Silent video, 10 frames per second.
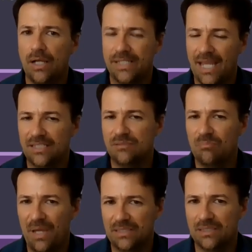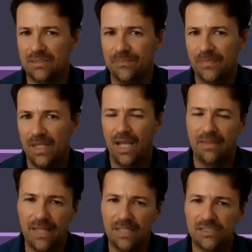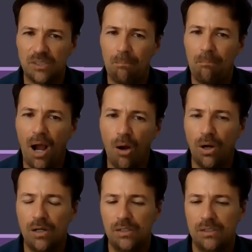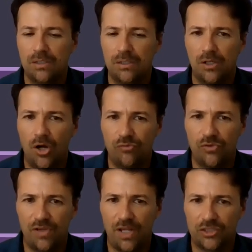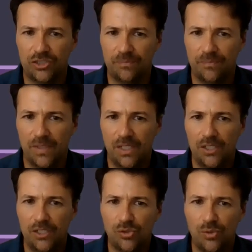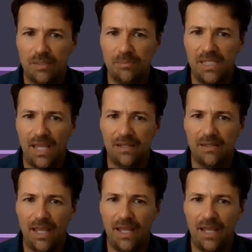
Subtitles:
get better. And that's the power of reflection. So let me end there